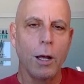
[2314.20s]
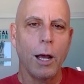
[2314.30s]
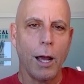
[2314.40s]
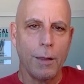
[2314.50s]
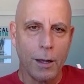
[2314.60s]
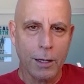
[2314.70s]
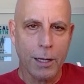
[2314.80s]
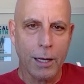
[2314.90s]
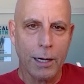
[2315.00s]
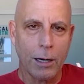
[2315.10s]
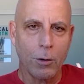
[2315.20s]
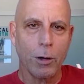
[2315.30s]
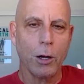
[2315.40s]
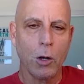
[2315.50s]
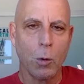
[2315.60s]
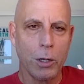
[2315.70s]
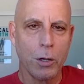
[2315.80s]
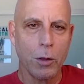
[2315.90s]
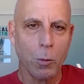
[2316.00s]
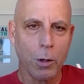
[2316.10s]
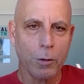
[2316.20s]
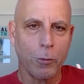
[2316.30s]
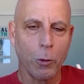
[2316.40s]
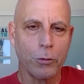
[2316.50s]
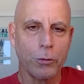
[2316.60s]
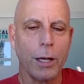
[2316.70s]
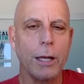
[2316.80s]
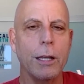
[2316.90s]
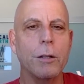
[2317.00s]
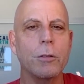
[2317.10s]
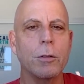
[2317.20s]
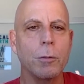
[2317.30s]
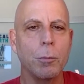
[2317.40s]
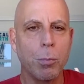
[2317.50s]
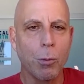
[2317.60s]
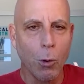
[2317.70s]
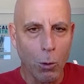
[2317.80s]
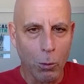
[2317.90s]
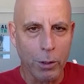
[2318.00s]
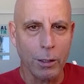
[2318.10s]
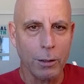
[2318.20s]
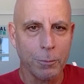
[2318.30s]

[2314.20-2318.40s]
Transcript: and then get out and go into the workforce is broken.